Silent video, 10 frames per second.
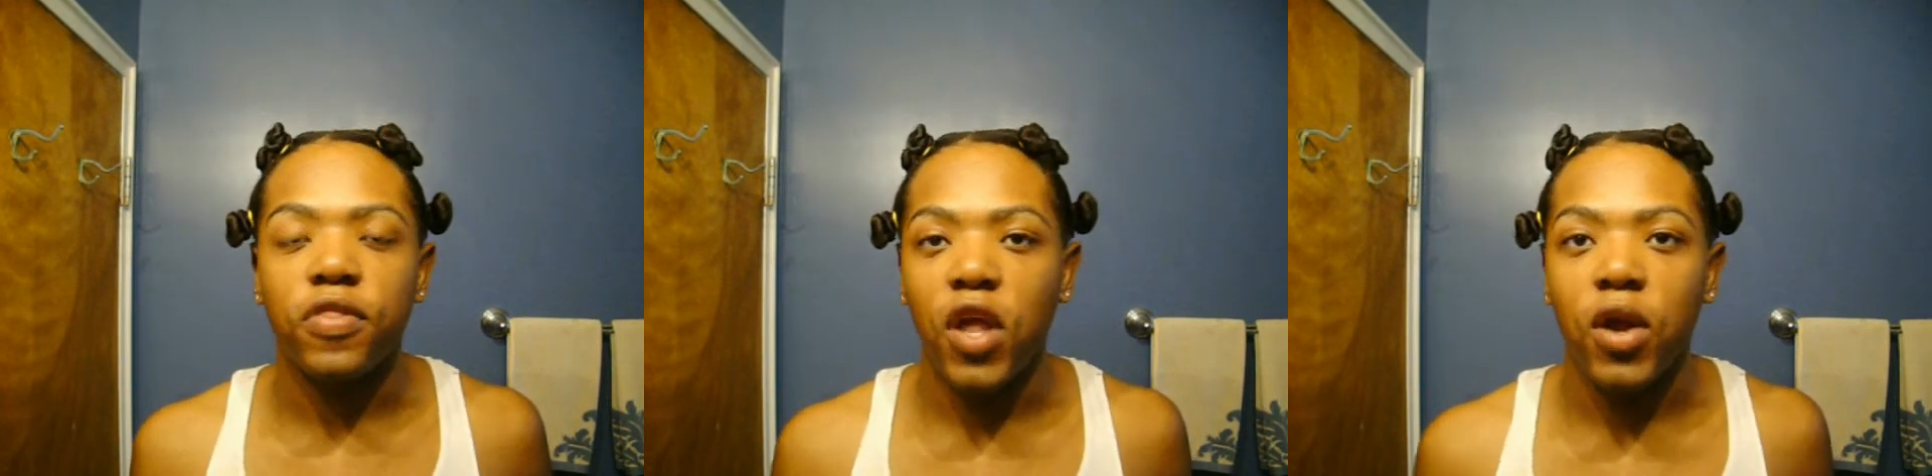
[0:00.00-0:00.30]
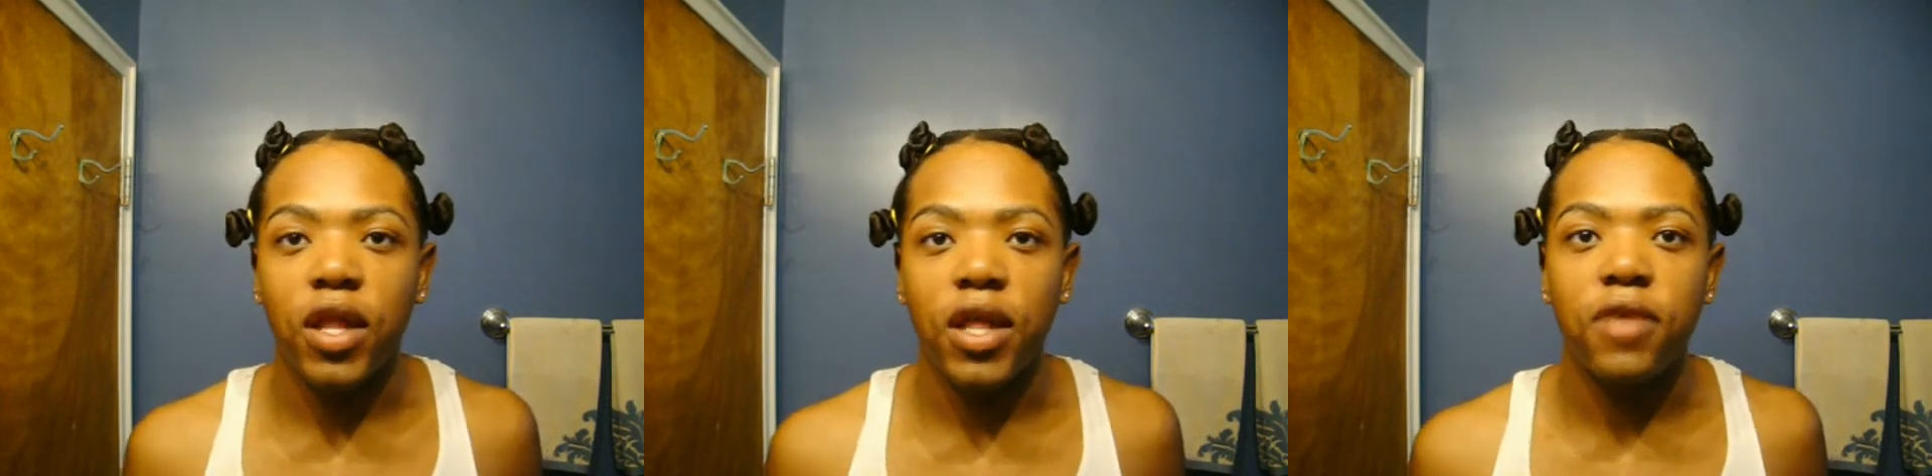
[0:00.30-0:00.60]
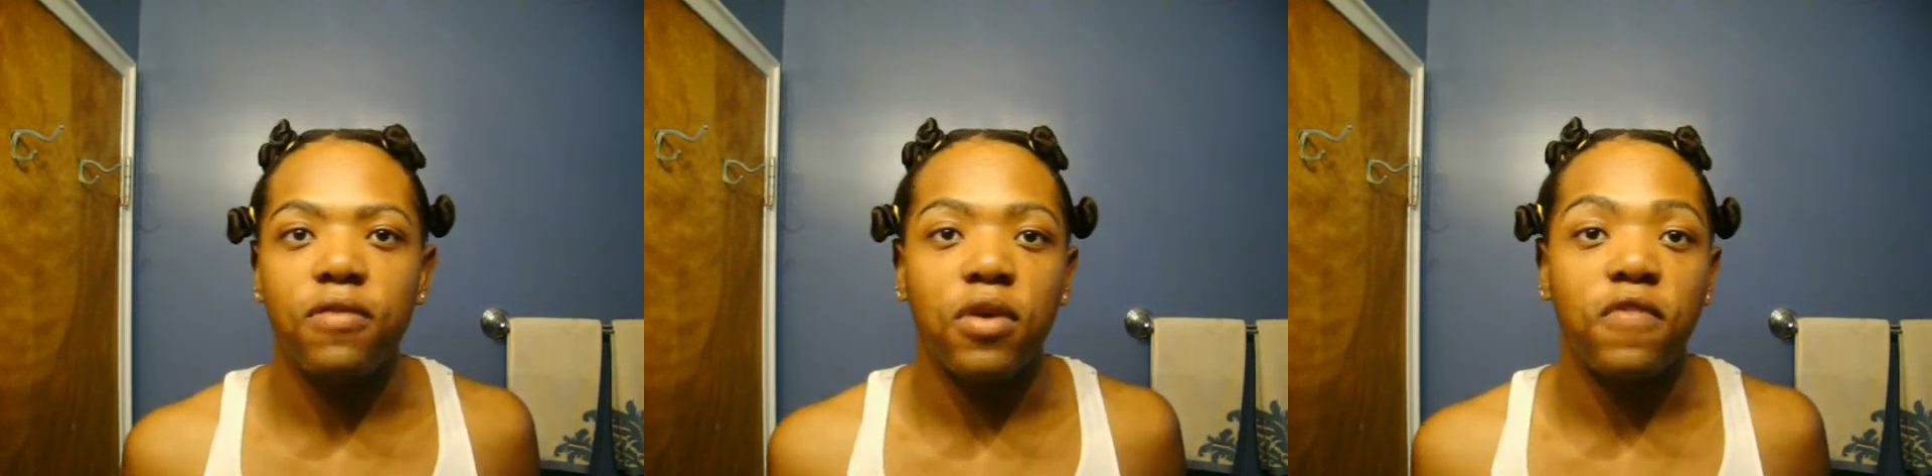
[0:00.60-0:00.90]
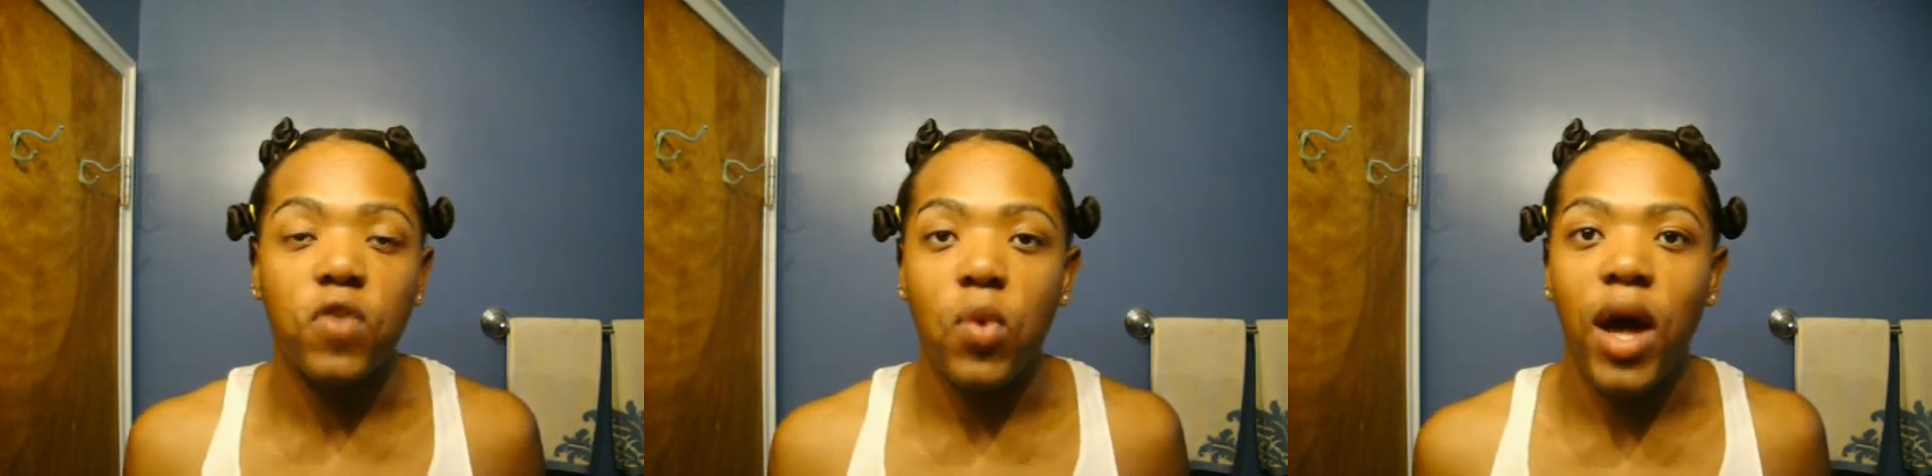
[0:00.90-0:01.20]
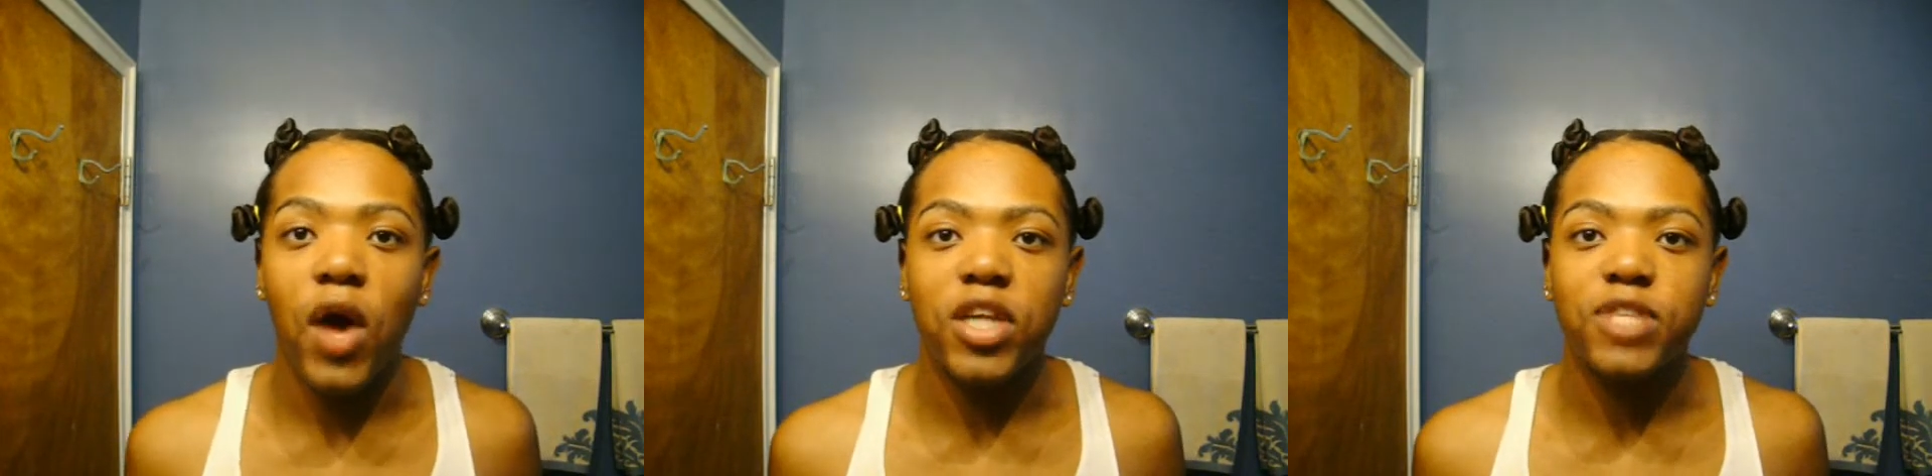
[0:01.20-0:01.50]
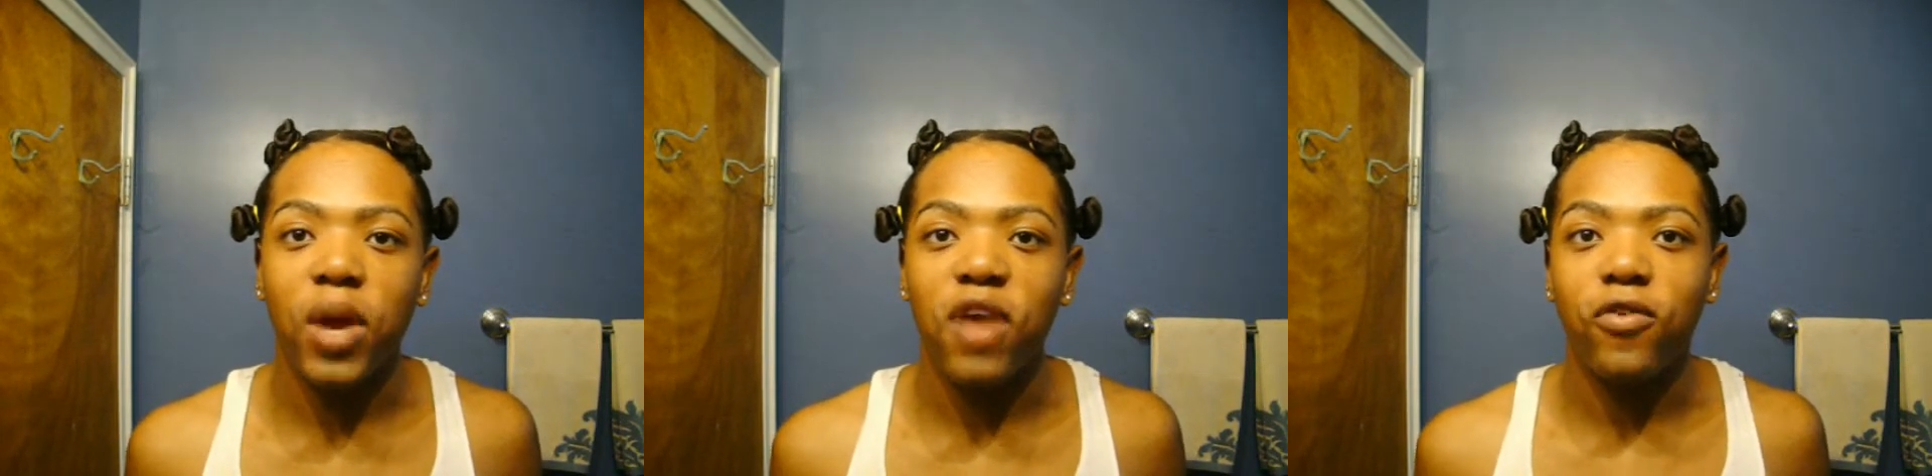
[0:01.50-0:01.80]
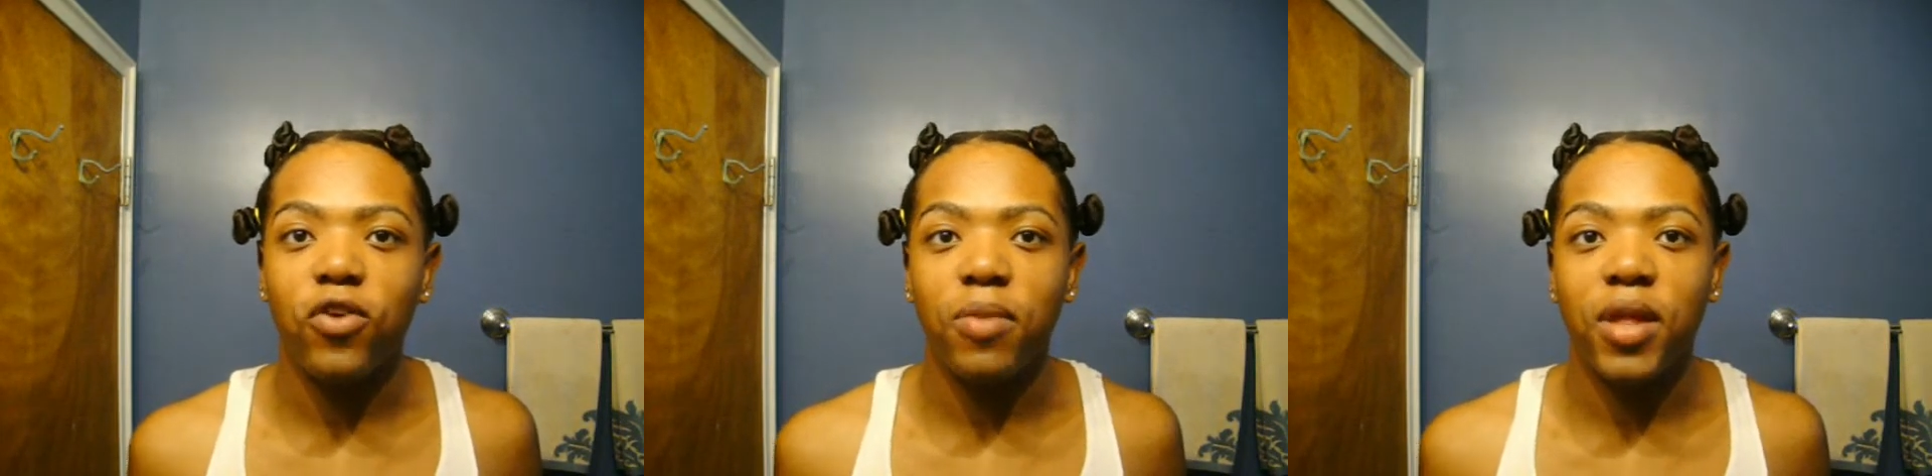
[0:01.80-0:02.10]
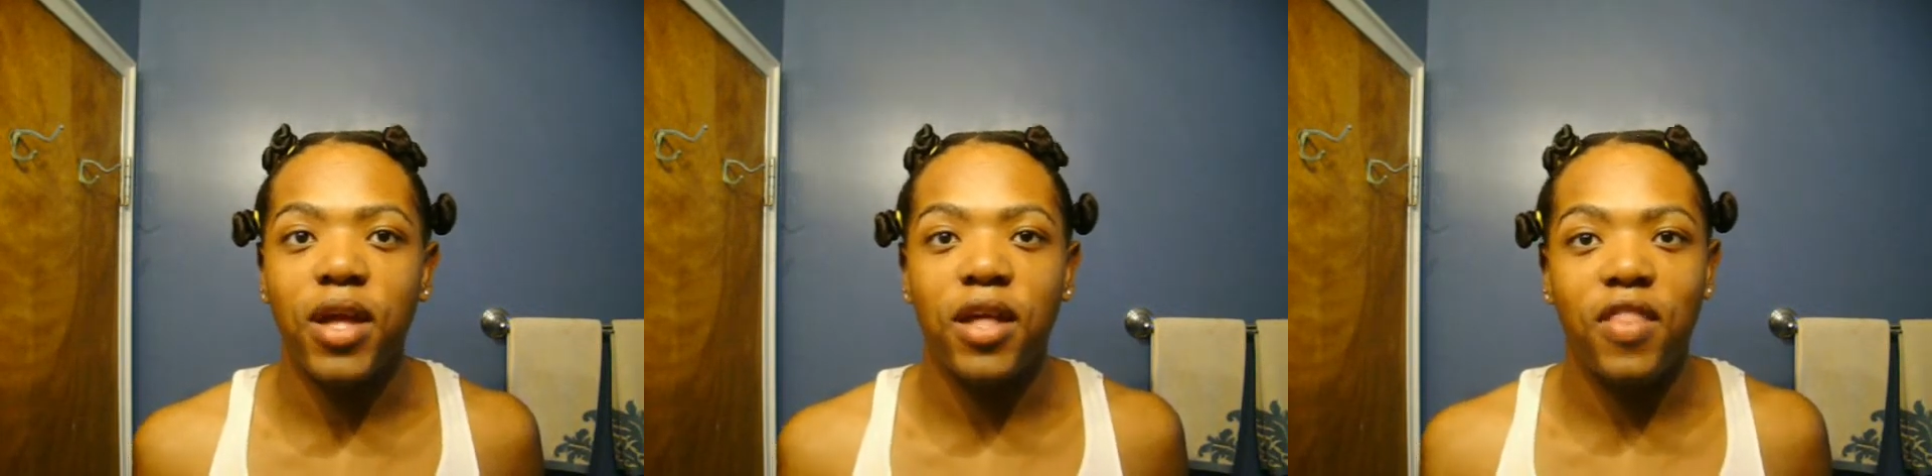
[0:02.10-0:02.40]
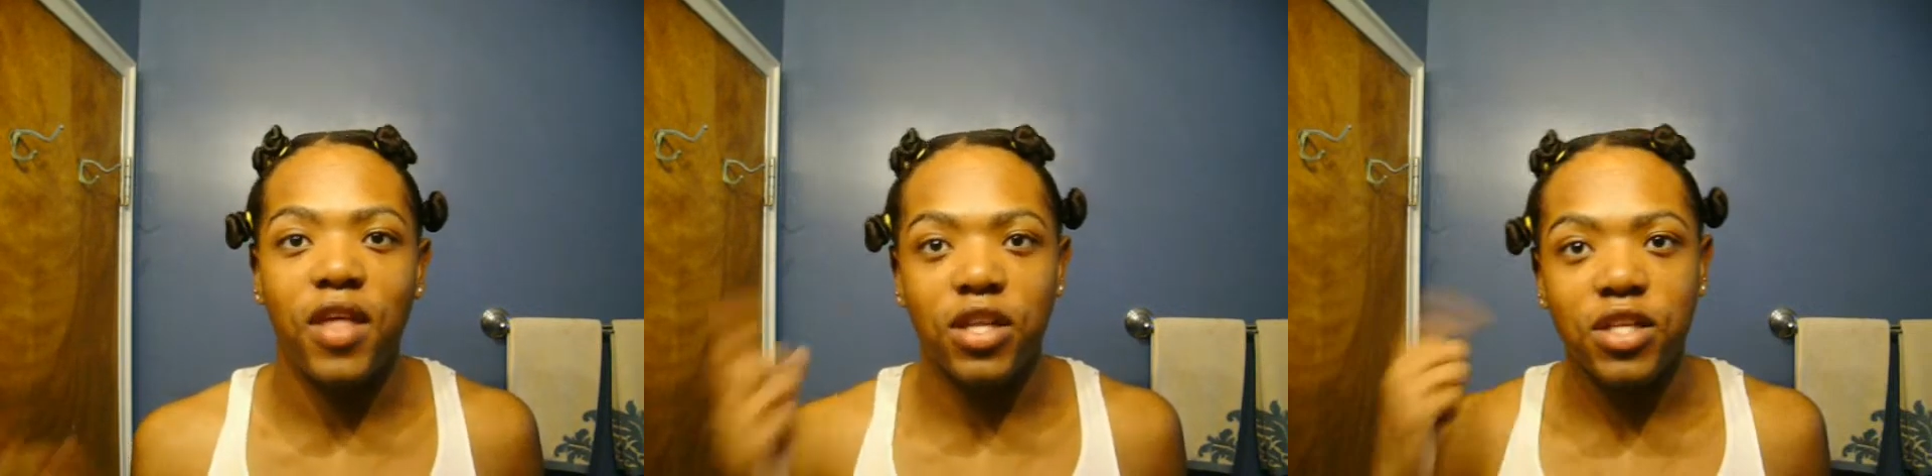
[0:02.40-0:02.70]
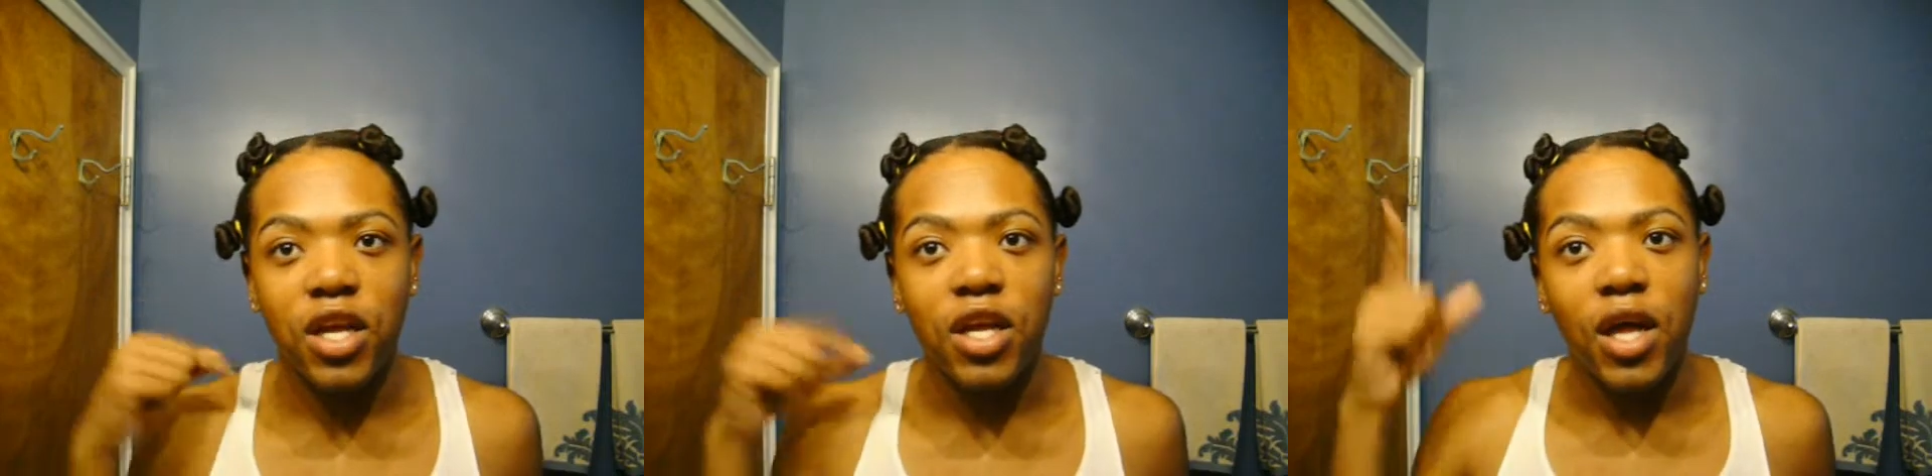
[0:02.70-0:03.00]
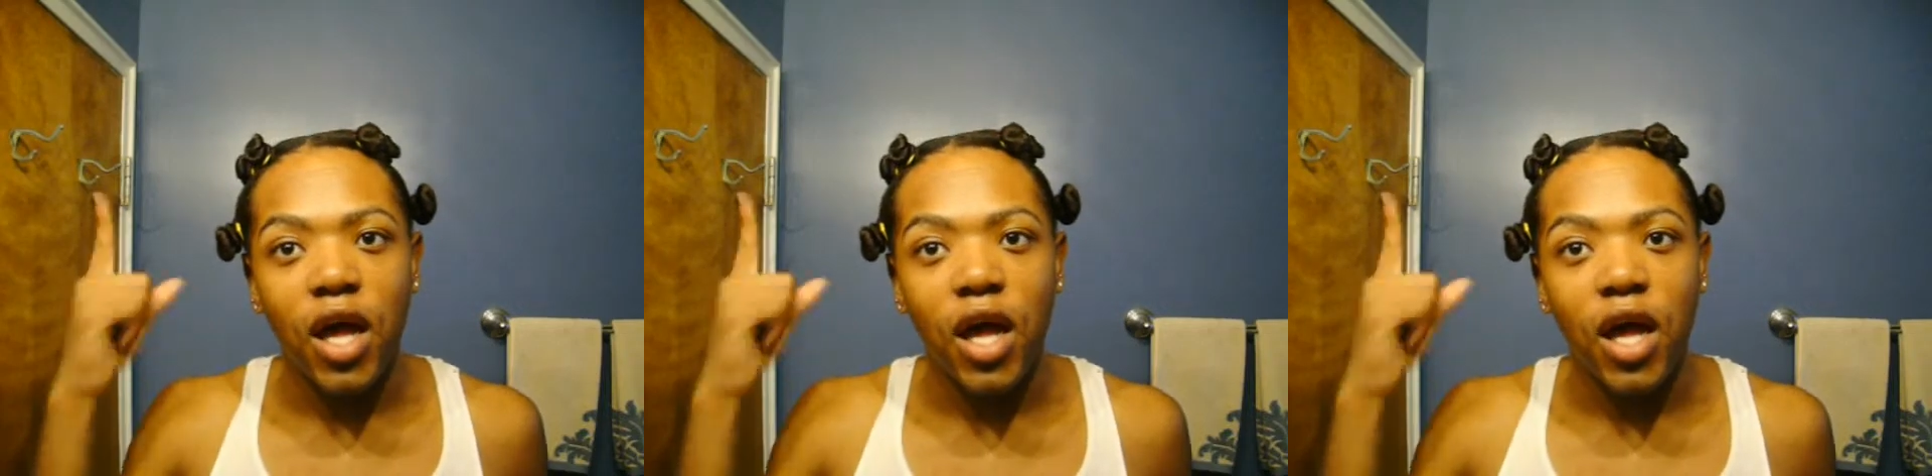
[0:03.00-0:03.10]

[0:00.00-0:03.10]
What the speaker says: thoroughly, a few hours preferably, and then